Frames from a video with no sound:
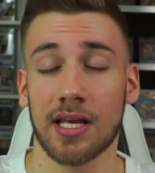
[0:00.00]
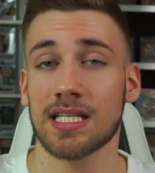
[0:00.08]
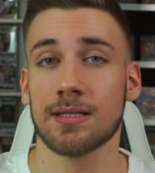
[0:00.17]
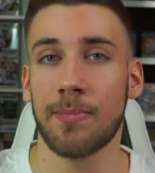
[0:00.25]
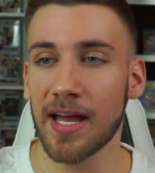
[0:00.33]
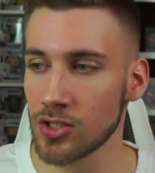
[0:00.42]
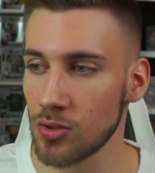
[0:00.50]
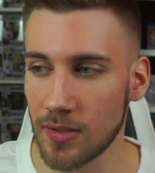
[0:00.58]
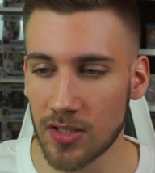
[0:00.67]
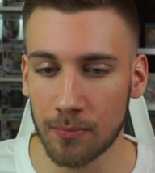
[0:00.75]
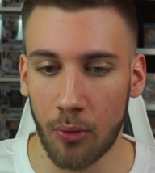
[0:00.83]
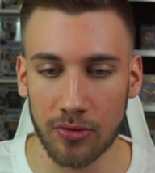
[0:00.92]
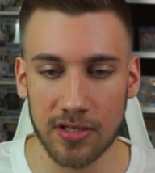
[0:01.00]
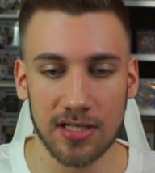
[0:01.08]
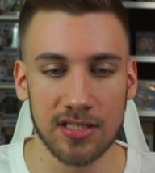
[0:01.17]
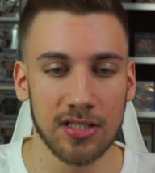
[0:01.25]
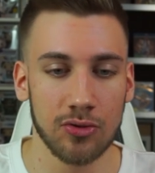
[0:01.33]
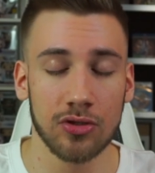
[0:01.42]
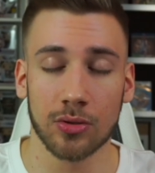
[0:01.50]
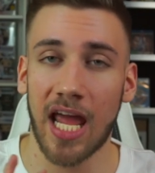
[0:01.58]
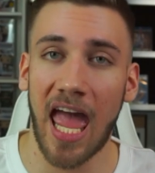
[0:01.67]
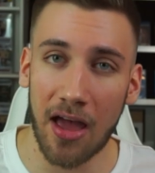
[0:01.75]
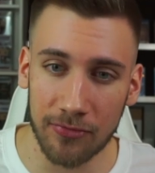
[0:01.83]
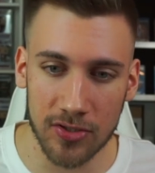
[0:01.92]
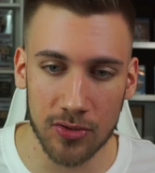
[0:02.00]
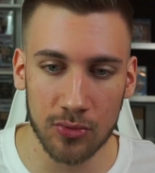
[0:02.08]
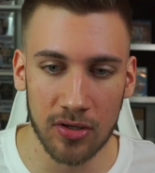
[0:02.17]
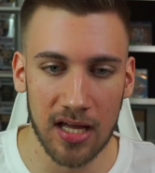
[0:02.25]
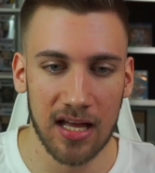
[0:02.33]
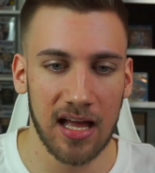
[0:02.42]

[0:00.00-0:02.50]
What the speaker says: expect to be supported. You don't have to.